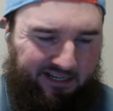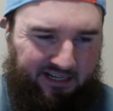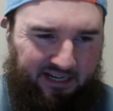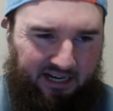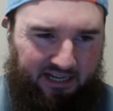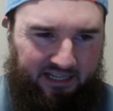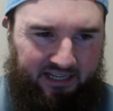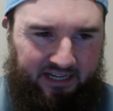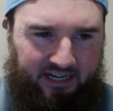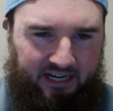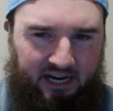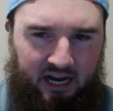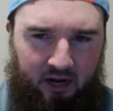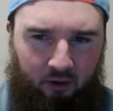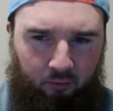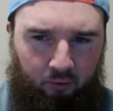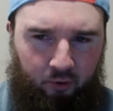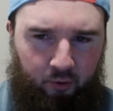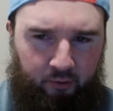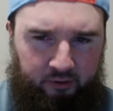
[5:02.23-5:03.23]
I think I got to
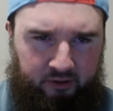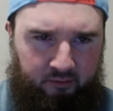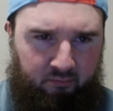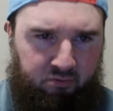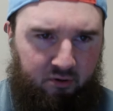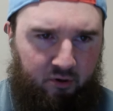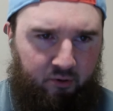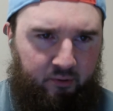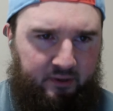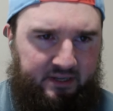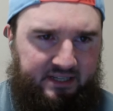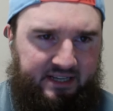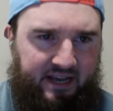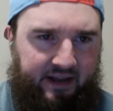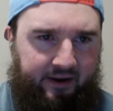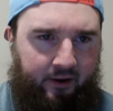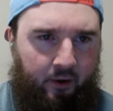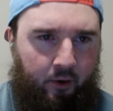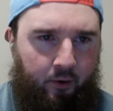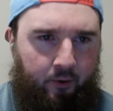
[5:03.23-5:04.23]
roll with the Bruins at
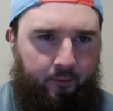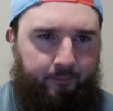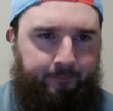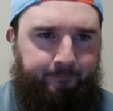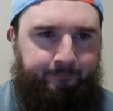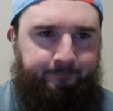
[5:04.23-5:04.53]
home.